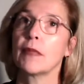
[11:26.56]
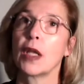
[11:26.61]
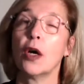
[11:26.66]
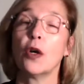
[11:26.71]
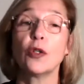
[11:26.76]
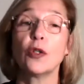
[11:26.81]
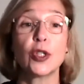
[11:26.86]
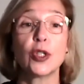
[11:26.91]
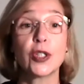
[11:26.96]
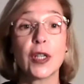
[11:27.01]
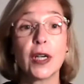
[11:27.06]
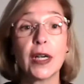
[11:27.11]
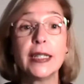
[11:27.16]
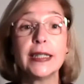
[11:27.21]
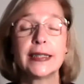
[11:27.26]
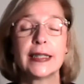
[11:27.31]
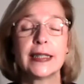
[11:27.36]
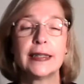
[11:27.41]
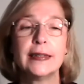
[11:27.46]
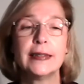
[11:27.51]

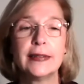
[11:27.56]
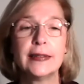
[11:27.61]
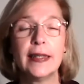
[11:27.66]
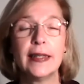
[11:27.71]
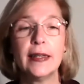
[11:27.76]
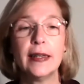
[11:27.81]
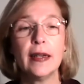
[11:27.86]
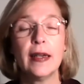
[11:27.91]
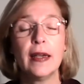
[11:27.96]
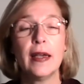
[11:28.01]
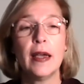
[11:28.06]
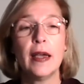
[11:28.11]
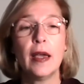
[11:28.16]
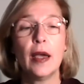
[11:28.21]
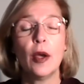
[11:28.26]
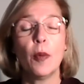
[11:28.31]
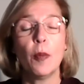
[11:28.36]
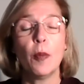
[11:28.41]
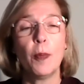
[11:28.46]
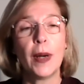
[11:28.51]
uncertainty,
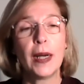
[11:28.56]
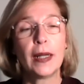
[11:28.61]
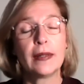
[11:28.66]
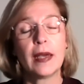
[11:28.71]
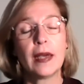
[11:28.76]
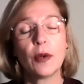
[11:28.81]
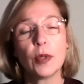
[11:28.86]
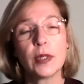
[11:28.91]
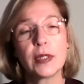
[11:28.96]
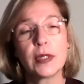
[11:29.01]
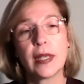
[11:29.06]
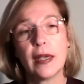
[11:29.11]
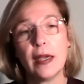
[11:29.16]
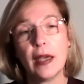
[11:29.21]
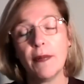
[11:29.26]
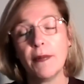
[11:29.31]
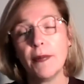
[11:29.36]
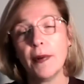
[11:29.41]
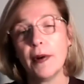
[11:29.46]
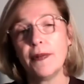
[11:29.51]
but I would say
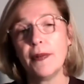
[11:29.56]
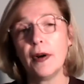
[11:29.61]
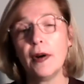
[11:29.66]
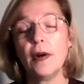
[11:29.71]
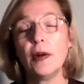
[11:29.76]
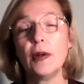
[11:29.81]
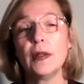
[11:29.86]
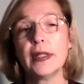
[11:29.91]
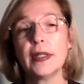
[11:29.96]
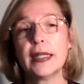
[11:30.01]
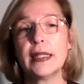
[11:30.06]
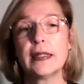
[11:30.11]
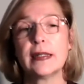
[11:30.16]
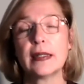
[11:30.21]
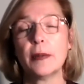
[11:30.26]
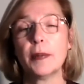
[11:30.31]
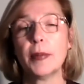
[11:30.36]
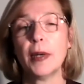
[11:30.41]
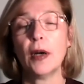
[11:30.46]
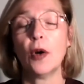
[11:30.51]
above all is
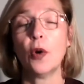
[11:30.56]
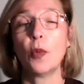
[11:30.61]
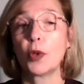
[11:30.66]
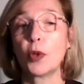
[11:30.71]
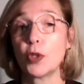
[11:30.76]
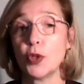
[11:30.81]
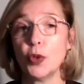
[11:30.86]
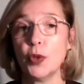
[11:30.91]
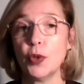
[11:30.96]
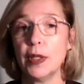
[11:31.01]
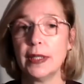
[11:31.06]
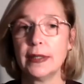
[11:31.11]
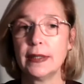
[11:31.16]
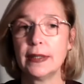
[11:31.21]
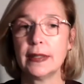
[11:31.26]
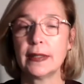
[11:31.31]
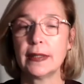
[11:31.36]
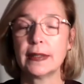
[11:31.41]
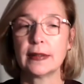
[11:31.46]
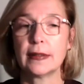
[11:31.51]
about opportunity
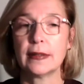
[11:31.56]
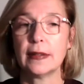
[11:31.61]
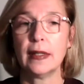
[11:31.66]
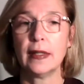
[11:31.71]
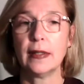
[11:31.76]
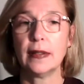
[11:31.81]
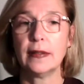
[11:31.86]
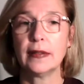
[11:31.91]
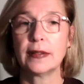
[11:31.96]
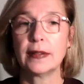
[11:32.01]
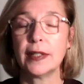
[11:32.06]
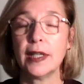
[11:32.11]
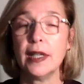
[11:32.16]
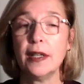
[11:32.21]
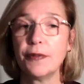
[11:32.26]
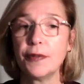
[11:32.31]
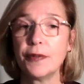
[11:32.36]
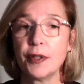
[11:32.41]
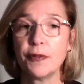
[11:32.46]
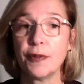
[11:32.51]
and
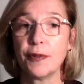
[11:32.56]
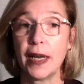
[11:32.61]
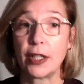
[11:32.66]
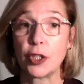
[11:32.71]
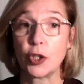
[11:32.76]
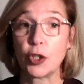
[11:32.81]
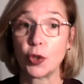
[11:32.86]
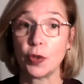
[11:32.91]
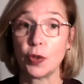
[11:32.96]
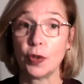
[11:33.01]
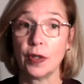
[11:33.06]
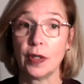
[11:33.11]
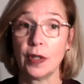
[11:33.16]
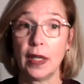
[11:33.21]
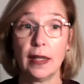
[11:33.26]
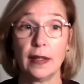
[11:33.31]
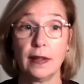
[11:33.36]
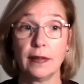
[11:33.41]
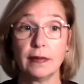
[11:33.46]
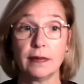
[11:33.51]
self-reflection
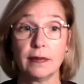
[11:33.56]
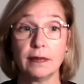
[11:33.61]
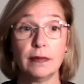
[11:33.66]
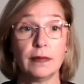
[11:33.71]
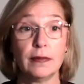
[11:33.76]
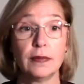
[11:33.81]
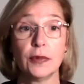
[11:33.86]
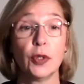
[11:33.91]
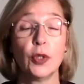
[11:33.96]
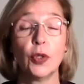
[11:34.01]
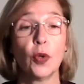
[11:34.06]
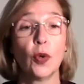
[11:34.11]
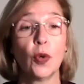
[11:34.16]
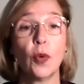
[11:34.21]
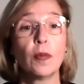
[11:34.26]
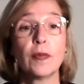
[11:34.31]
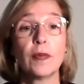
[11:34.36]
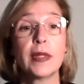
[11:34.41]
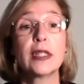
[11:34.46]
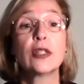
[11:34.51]
and
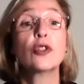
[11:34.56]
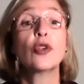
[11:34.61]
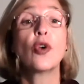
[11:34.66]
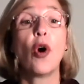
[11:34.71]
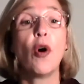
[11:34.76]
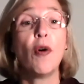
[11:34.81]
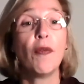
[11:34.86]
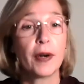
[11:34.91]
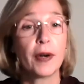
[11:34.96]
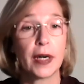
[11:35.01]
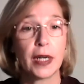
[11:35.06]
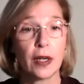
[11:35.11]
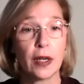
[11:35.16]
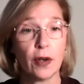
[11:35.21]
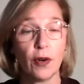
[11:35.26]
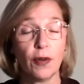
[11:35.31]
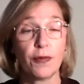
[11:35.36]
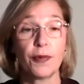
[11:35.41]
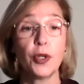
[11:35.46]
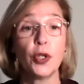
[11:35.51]
discovery
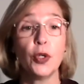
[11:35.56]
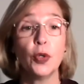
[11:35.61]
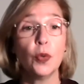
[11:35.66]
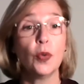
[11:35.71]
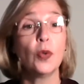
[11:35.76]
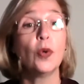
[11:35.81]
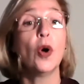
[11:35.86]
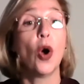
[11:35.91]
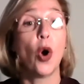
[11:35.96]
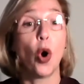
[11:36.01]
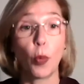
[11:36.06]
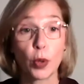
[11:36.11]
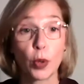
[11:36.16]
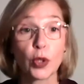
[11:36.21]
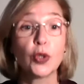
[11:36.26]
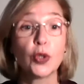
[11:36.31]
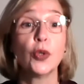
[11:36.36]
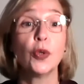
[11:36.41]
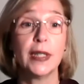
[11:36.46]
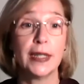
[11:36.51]
of new
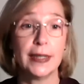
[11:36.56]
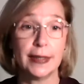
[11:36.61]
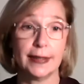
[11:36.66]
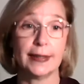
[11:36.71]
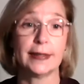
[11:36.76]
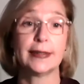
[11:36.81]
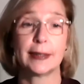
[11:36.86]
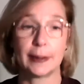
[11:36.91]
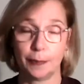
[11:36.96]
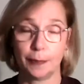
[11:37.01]
opportunities.